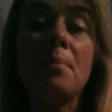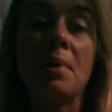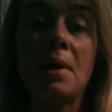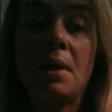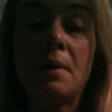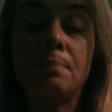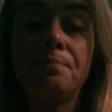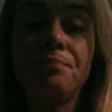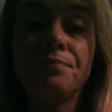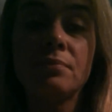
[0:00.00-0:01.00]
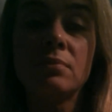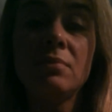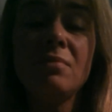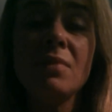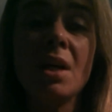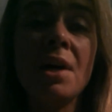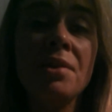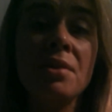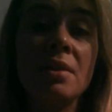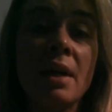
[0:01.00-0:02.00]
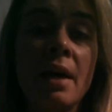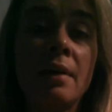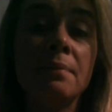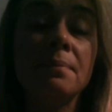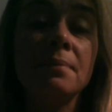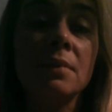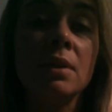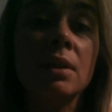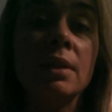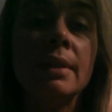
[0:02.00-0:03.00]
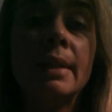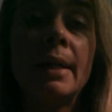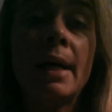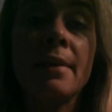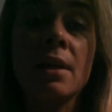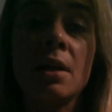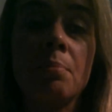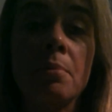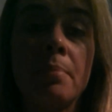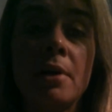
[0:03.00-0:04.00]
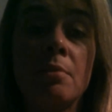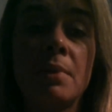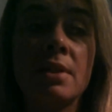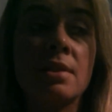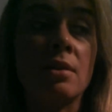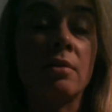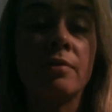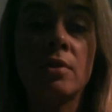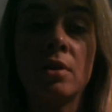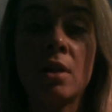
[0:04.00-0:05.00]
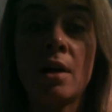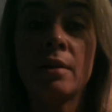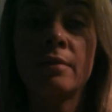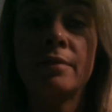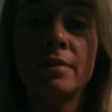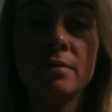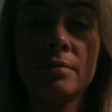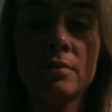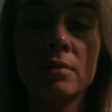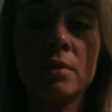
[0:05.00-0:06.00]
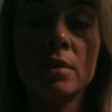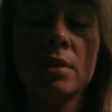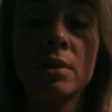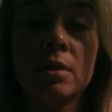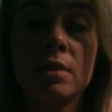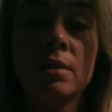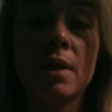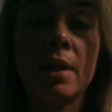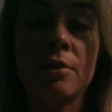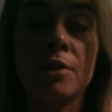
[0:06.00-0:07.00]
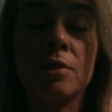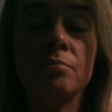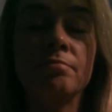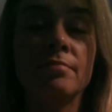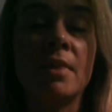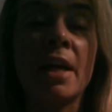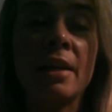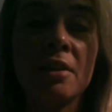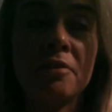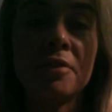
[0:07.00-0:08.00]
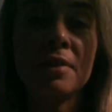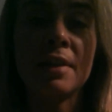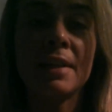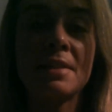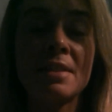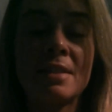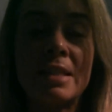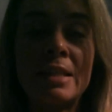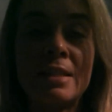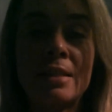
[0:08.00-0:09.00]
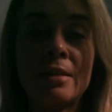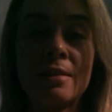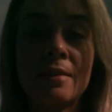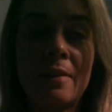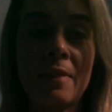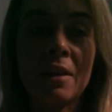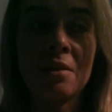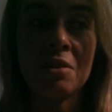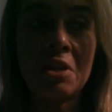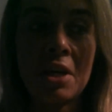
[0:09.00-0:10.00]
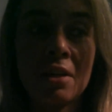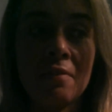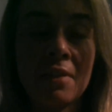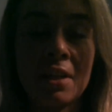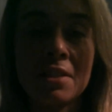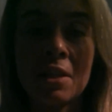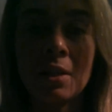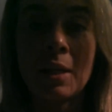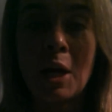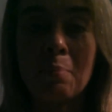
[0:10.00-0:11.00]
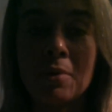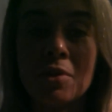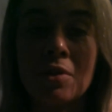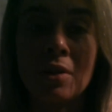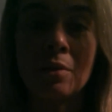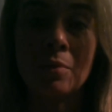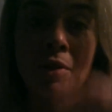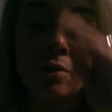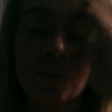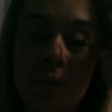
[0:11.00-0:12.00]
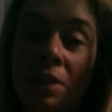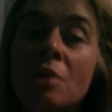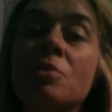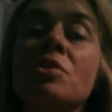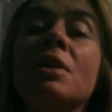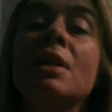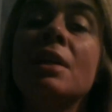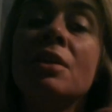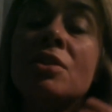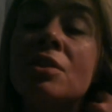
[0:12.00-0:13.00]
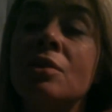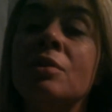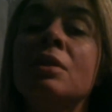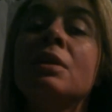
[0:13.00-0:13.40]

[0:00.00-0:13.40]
but other than that, I think I prepared myself for a lot of, I don't know, negative. I guess it's easy to think of the negative things that can happen to you when you don't really know what you're getting into.